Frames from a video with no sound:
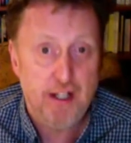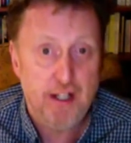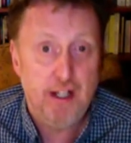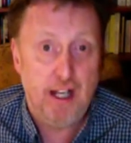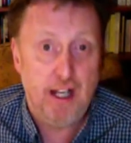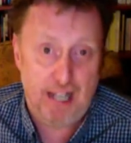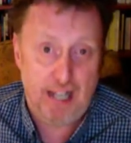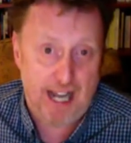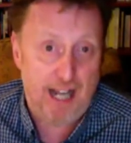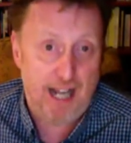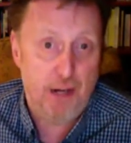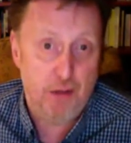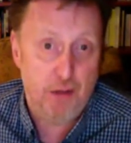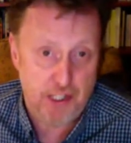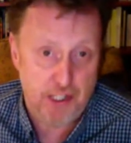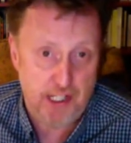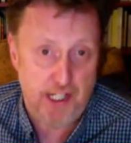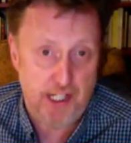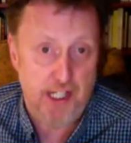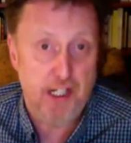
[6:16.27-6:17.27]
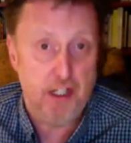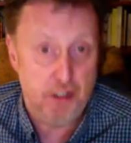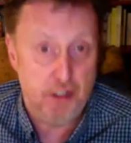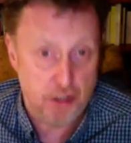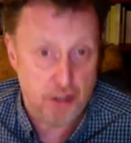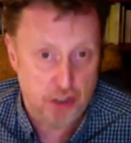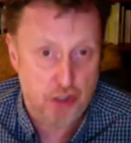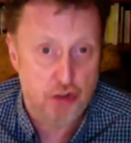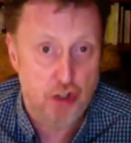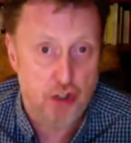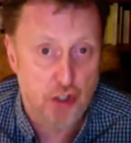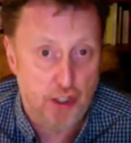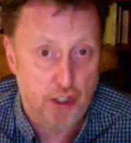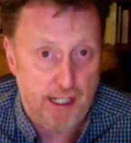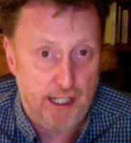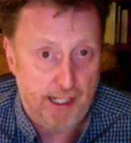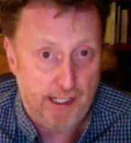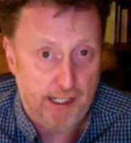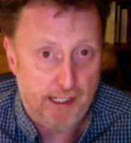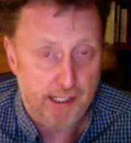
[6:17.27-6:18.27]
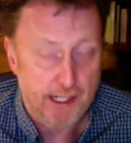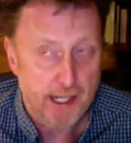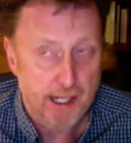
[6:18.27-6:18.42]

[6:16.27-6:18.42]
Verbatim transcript: lousy and are struggling